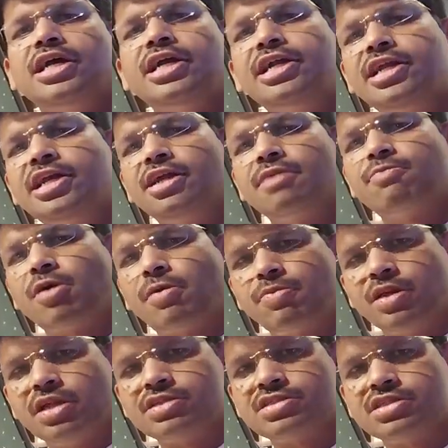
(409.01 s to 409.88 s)
Indian
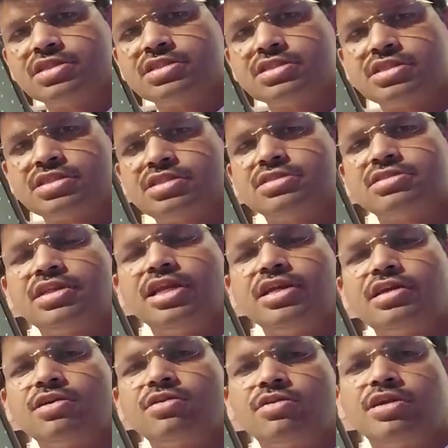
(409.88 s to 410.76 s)
population is
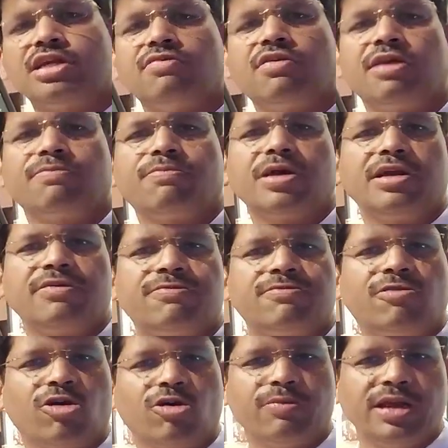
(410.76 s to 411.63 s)
slated to hit
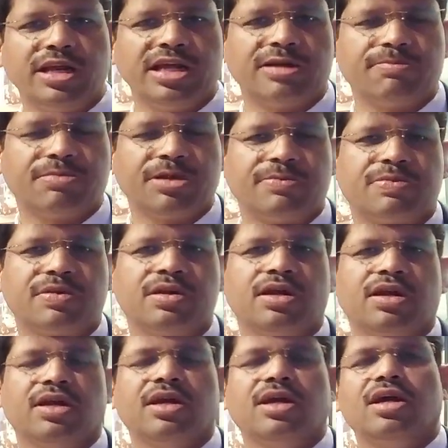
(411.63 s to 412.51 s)
1.4 billion people.